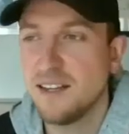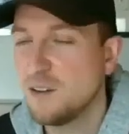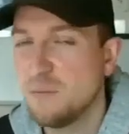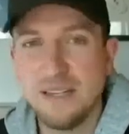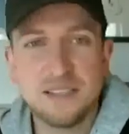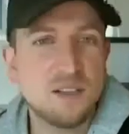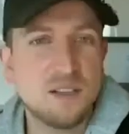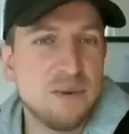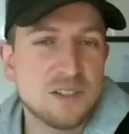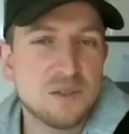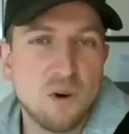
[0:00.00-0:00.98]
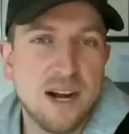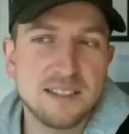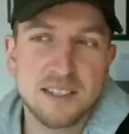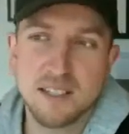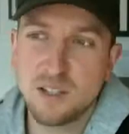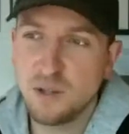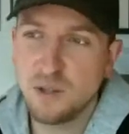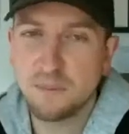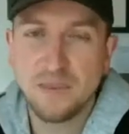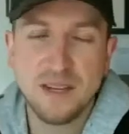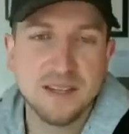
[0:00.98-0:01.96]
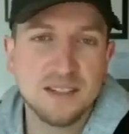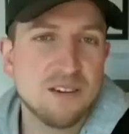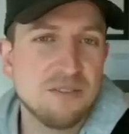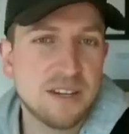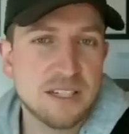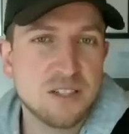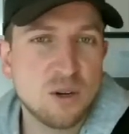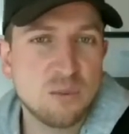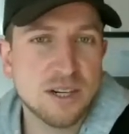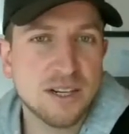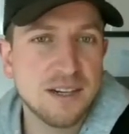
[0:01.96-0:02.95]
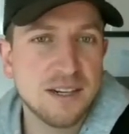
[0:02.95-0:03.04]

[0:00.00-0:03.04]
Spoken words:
the best wines, including stuff like Songbook.